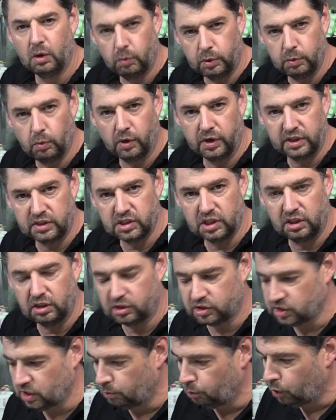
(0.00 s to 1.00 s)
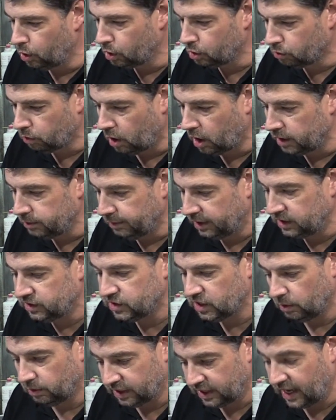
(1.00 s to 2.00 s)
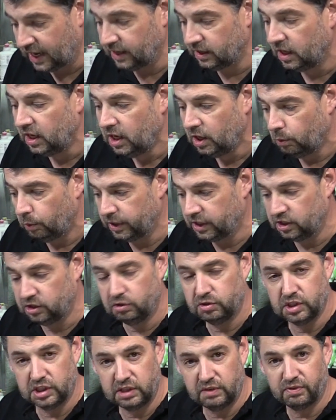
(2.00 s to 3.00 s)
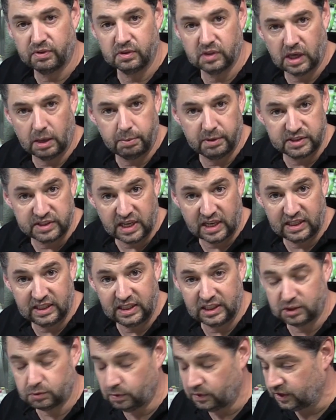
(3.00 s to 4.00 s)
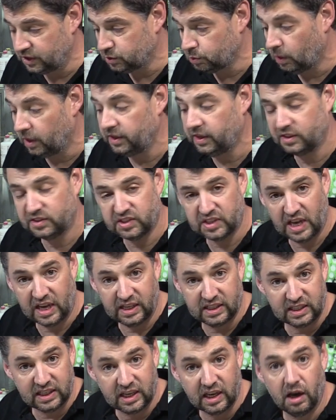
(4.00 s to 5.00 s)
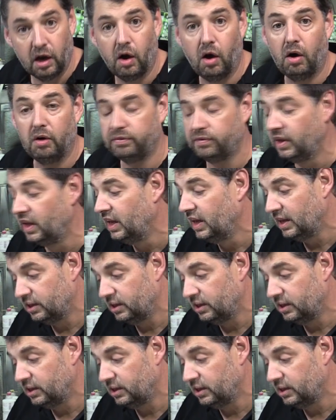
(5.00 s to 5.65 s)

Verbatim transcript: we want it to look somewhat grimy so again we can use a different couple of techniques with this one sanding it off